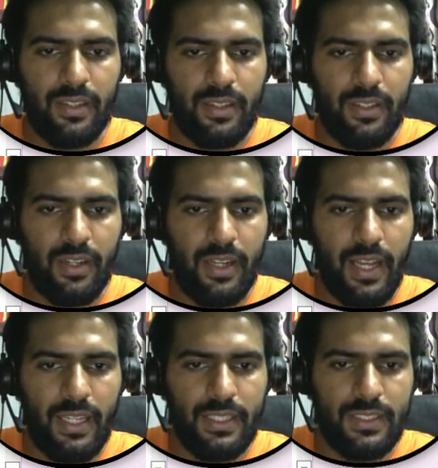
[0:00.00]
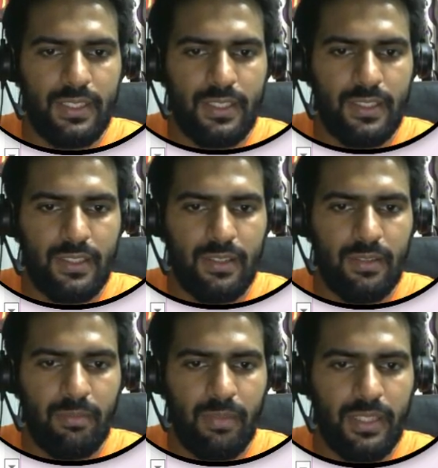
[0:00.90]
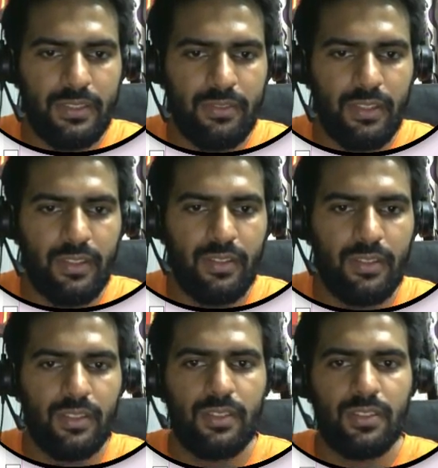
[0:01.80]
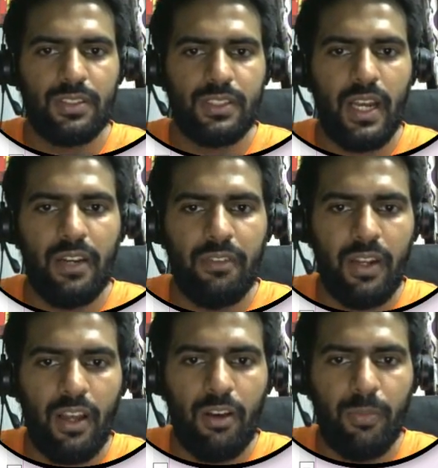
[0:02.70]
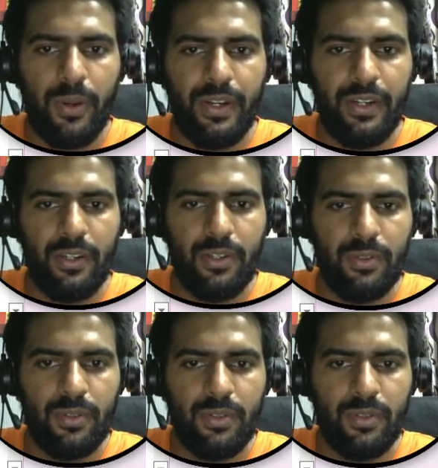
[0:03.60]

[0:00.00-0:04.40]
your last +1. So start will now point to,